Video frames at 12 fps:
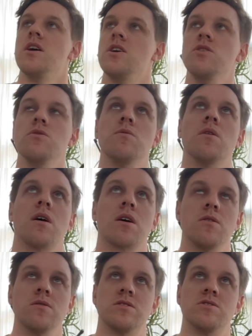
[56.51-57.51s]
You are
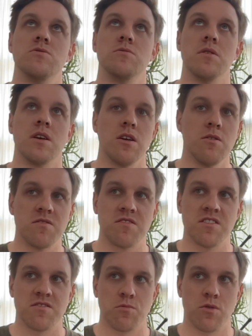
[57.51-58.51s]
going to use
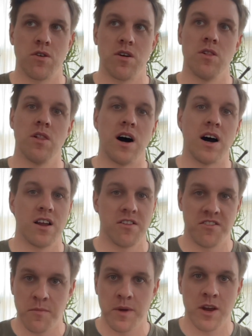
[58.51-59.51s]
this word a lot,
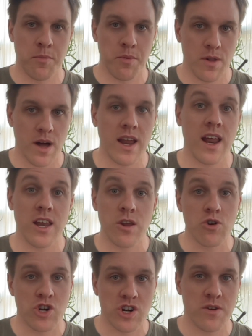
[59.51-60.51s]
assuming you're polite, and
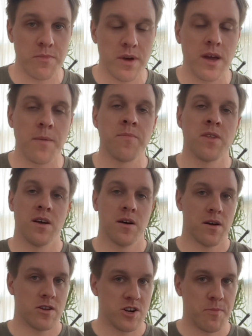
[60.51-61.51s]
you should be.
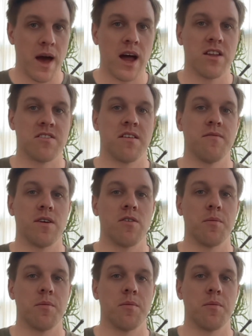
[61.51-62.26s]
Japan is a very